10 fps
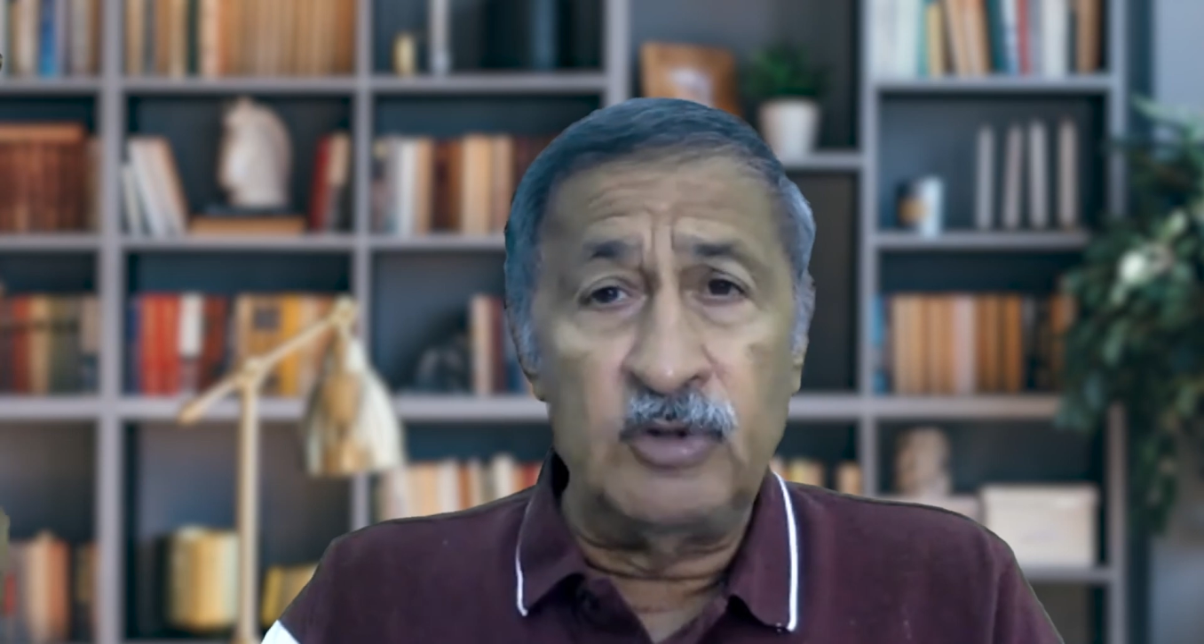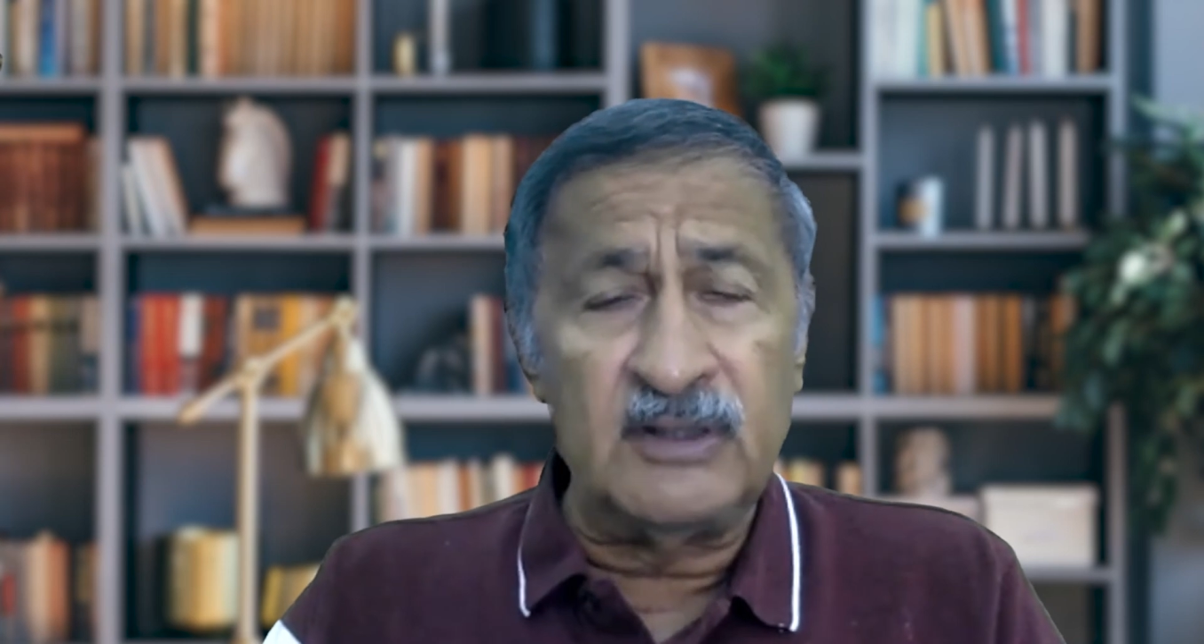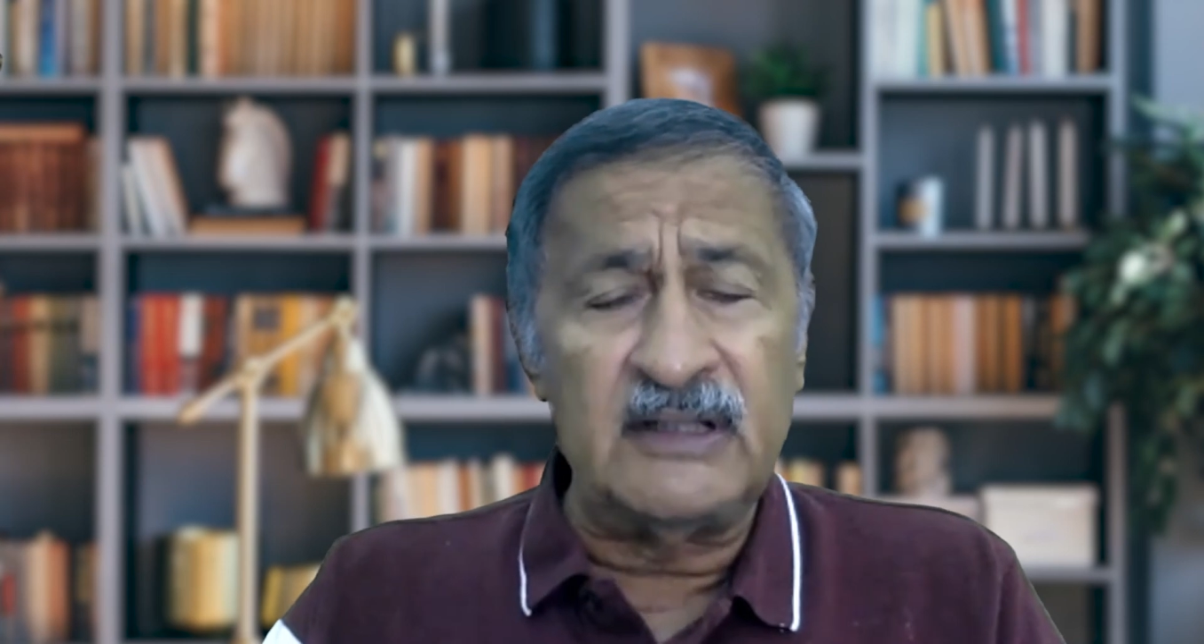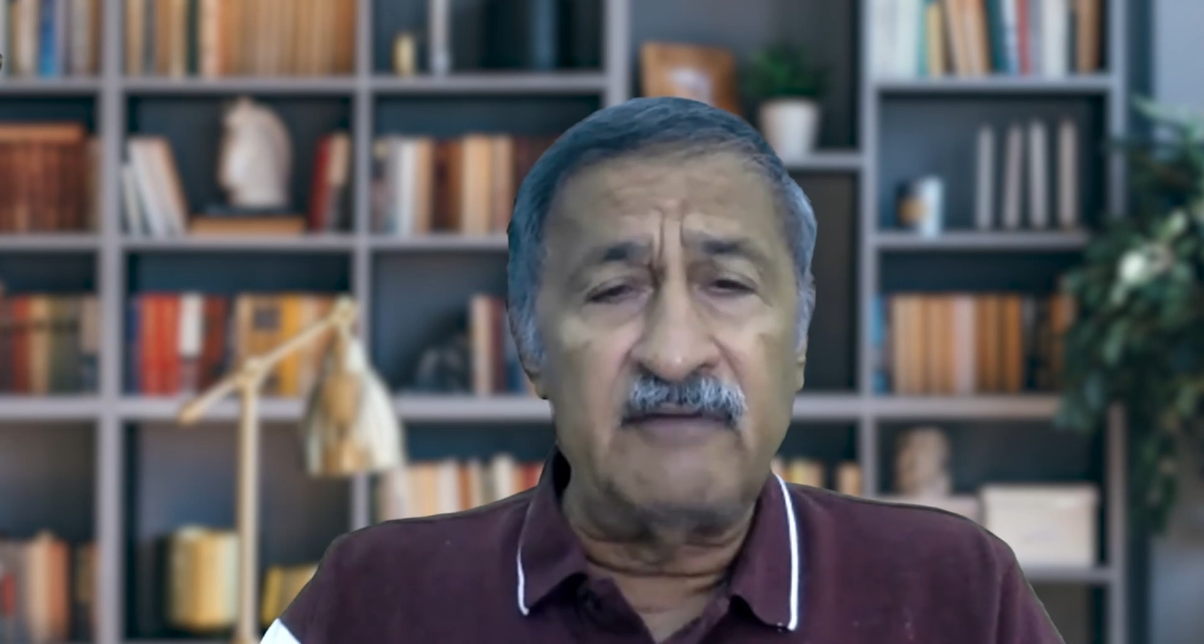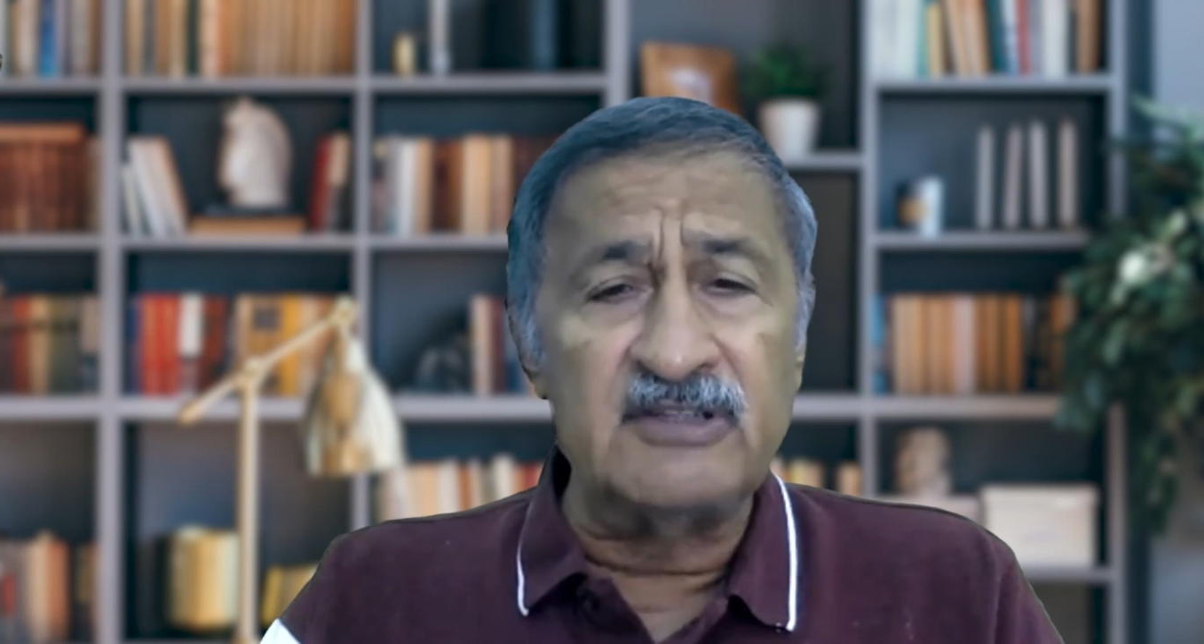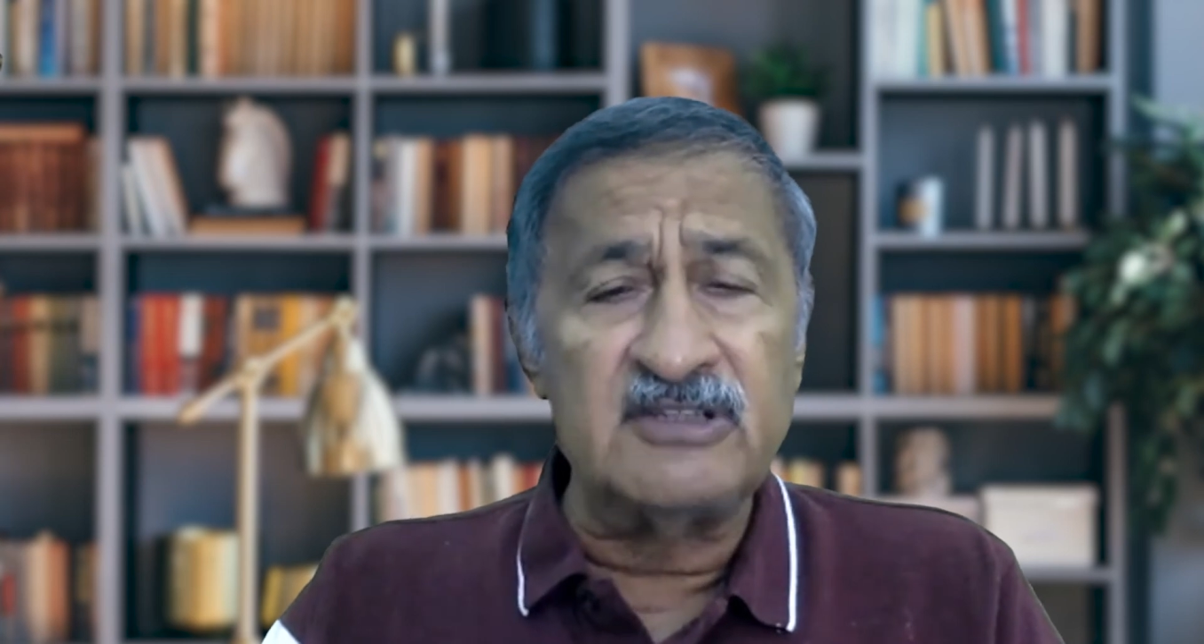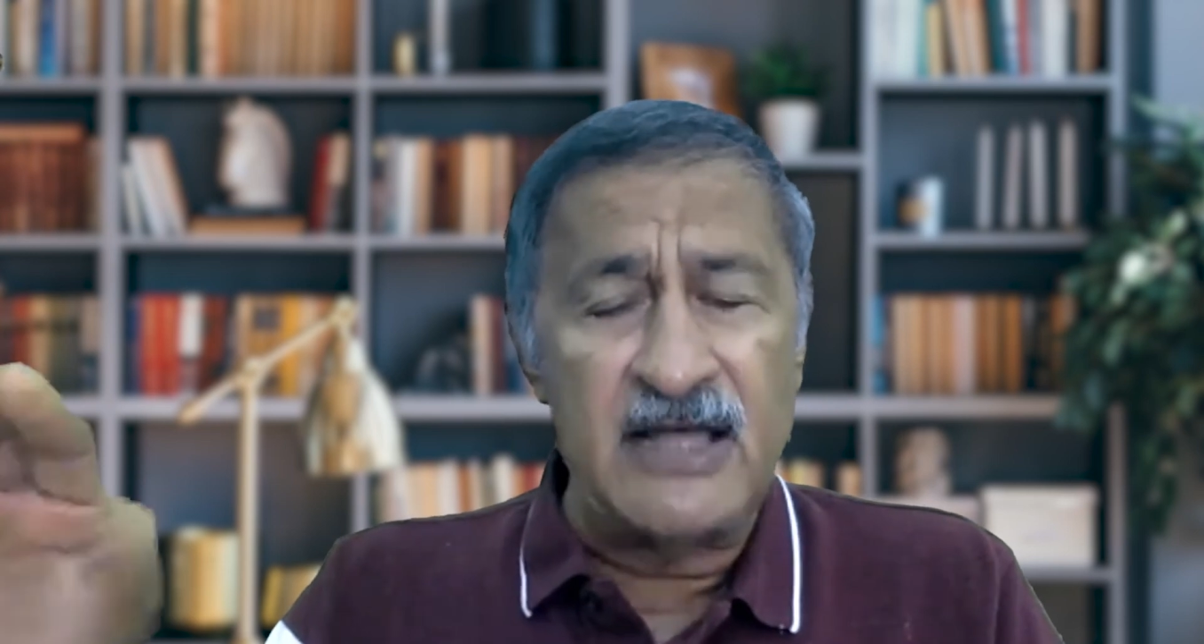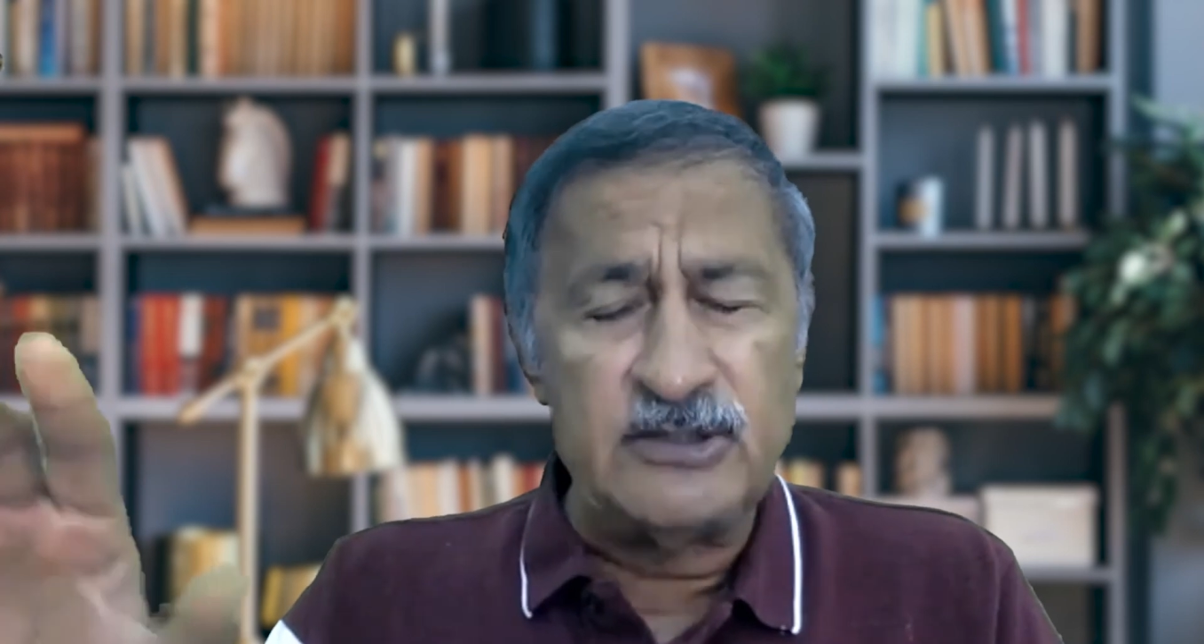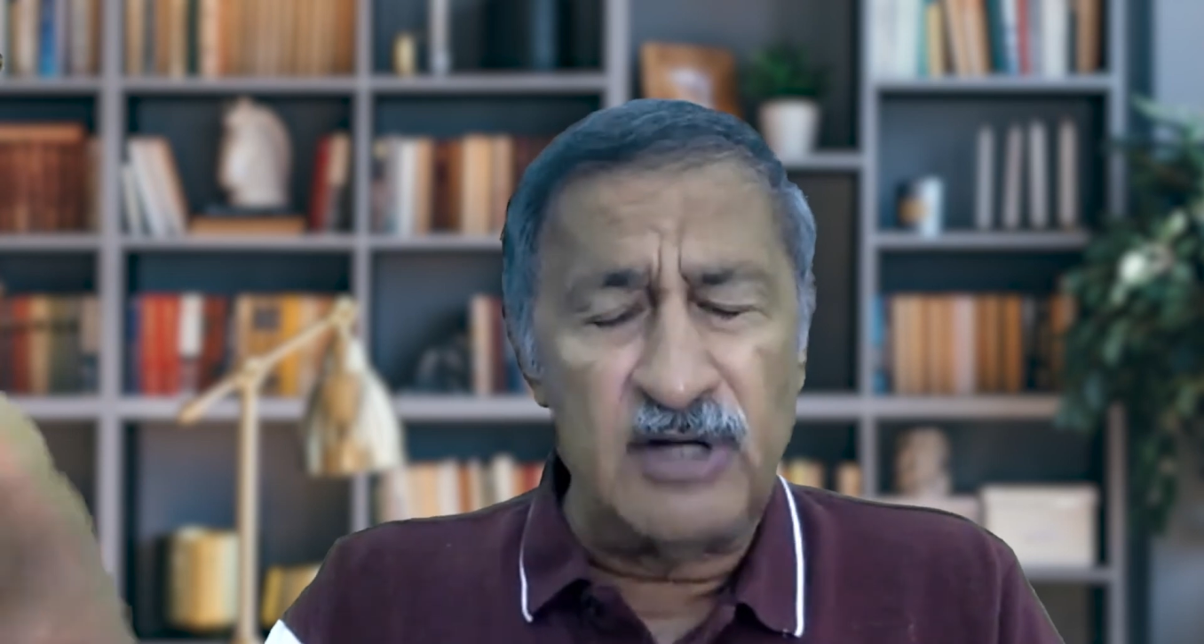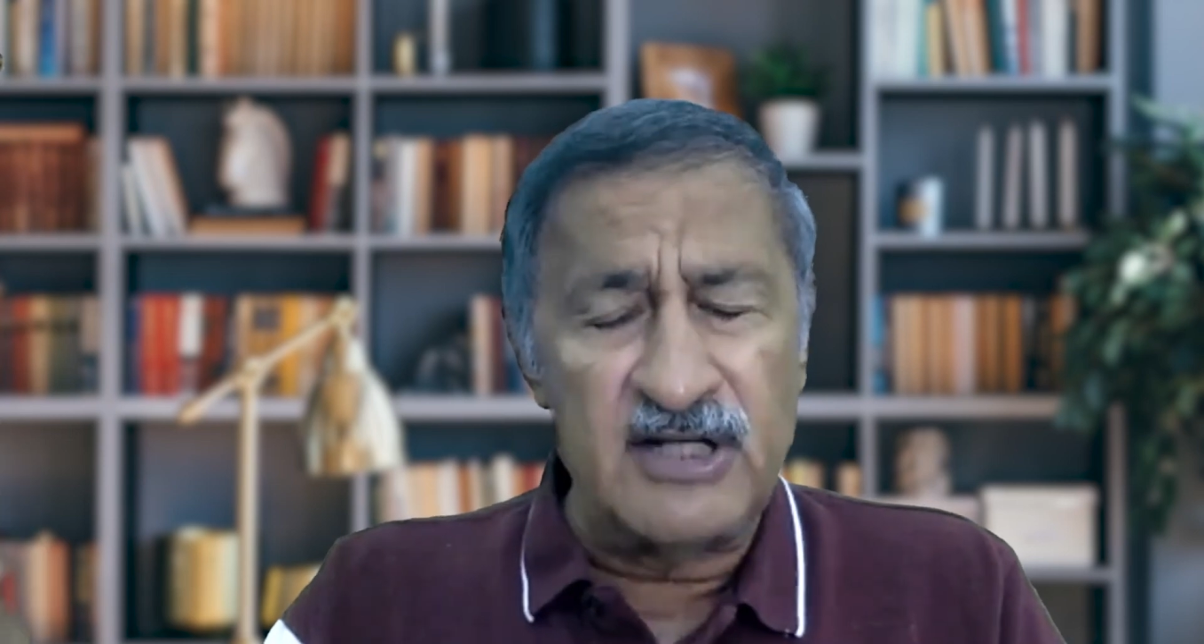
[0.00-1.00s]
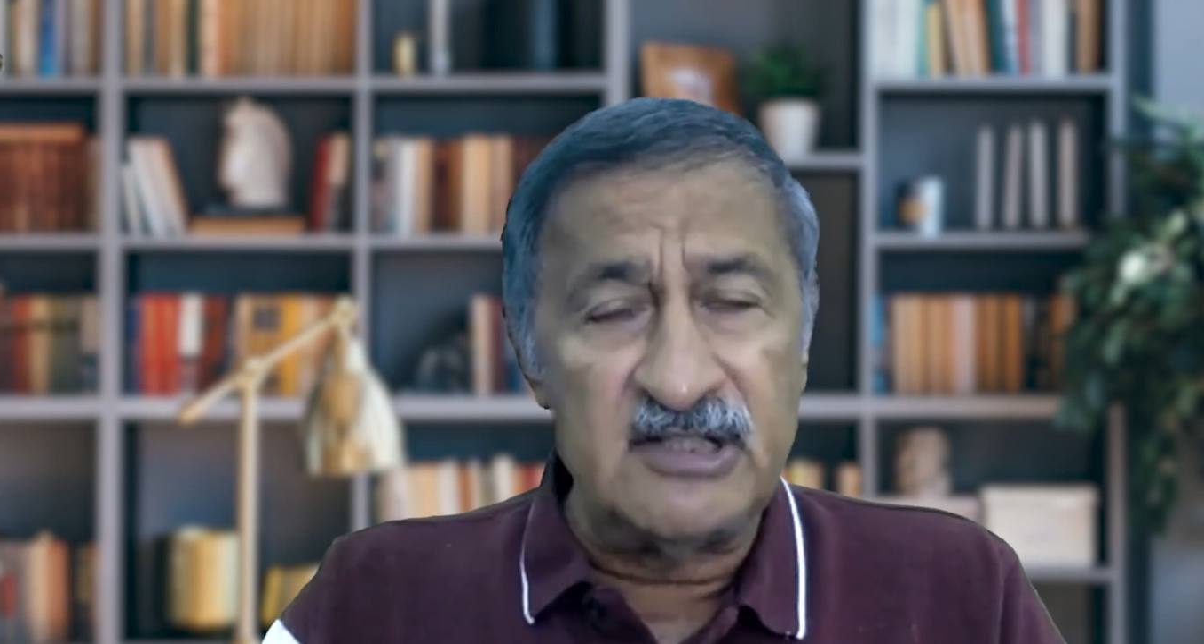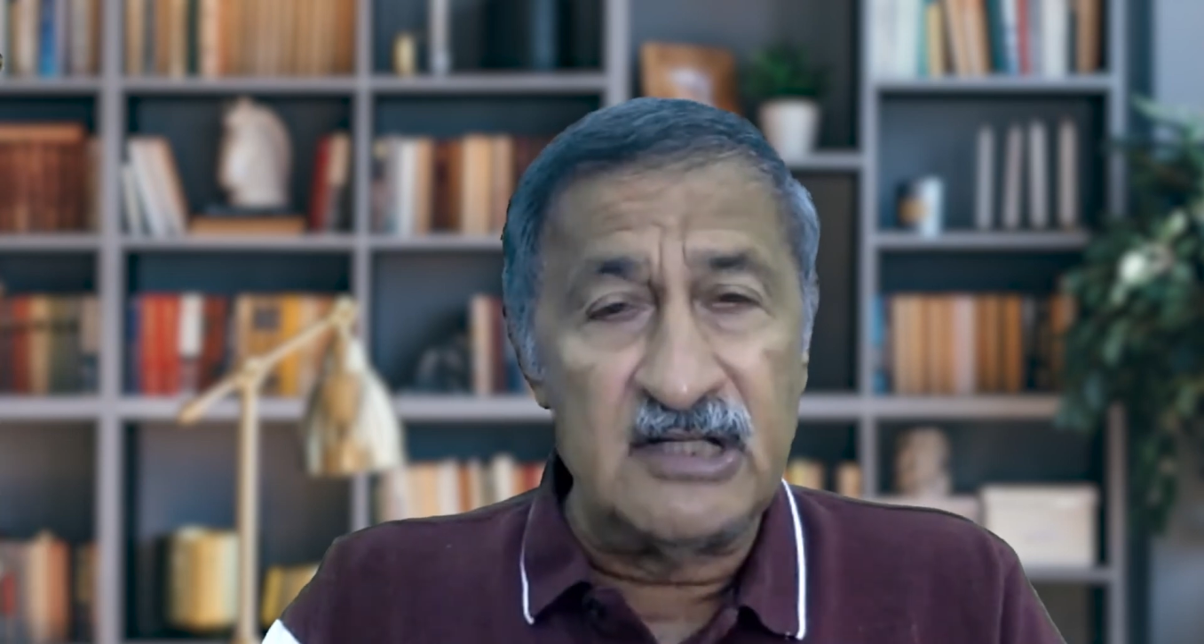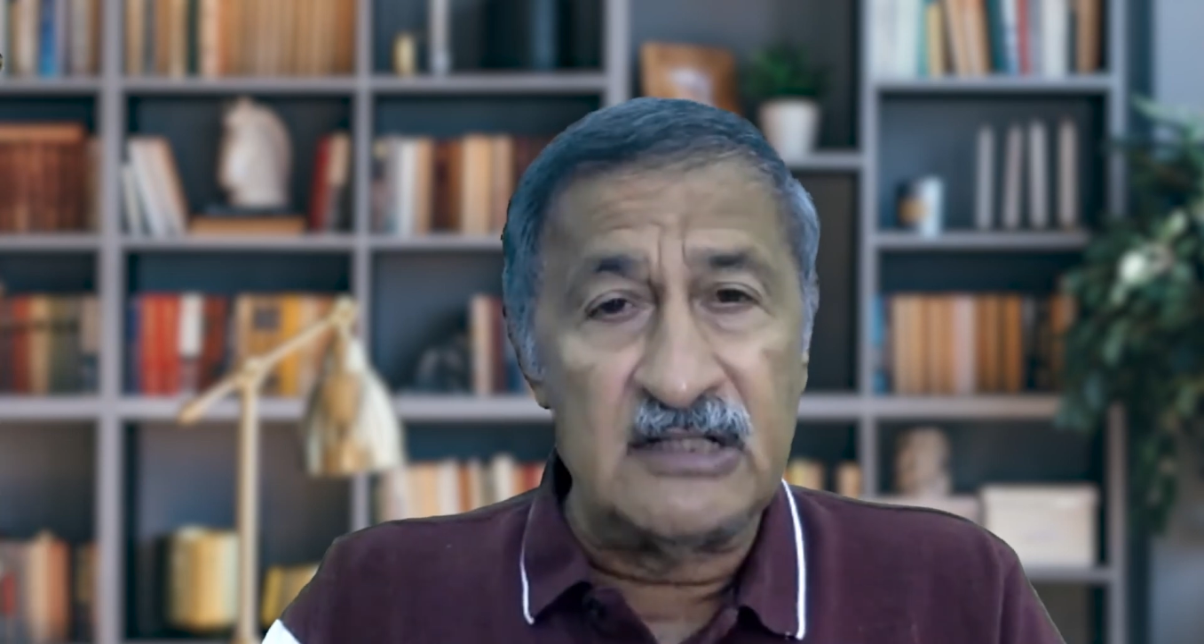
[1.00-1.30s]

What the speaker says: look at the verse in isolation,